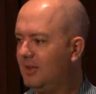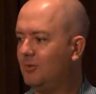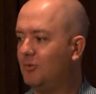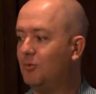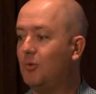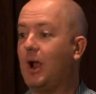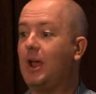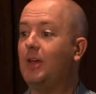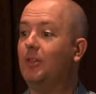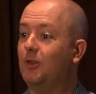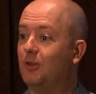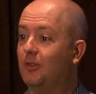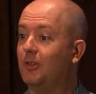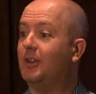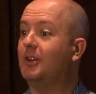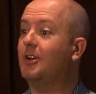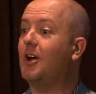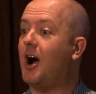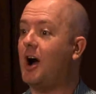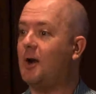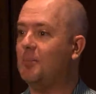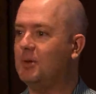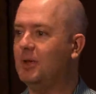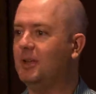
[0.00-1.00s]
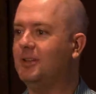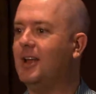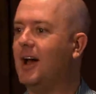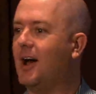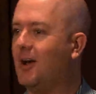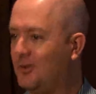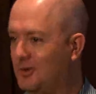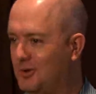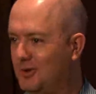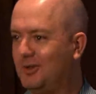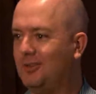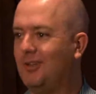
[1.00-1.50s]
rather than copy it
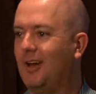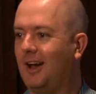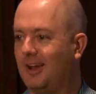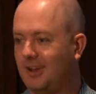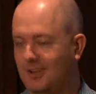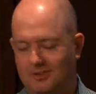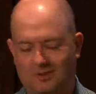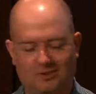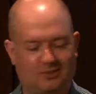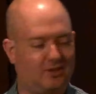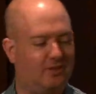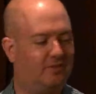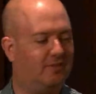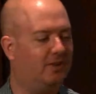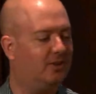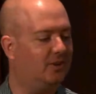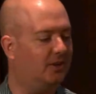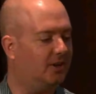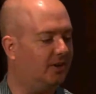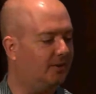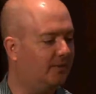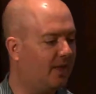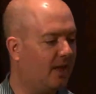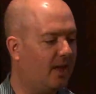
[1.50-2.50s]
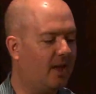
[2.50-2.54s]
down, I can just give it to you.